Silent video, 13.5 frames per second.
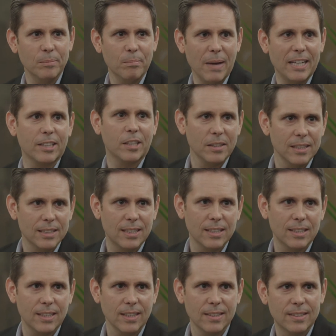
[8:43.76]
medical
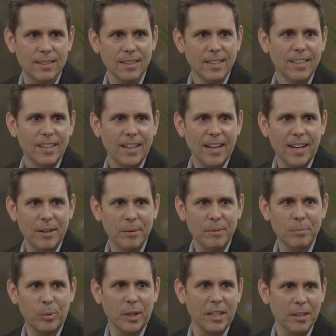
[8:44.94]
assistant, yeah. uh,
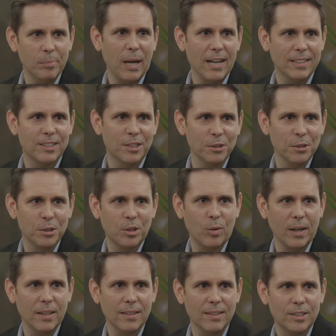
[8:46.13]
bringing it back to
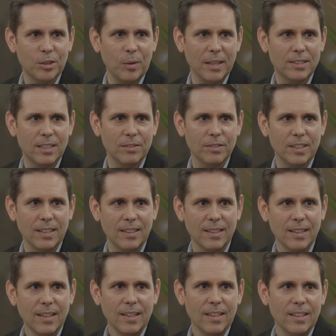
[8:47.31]
create creativity.
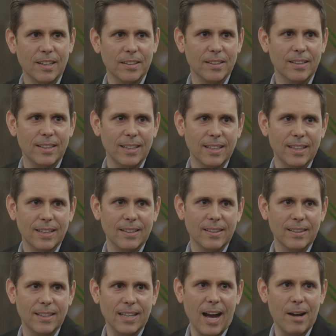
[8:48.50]
You know, the
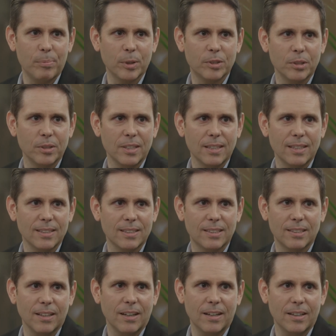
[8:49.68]
the
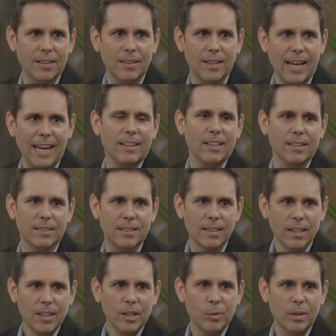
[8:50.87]
opportunities are endless.
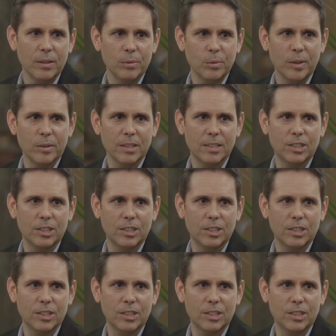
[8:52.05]
We were we were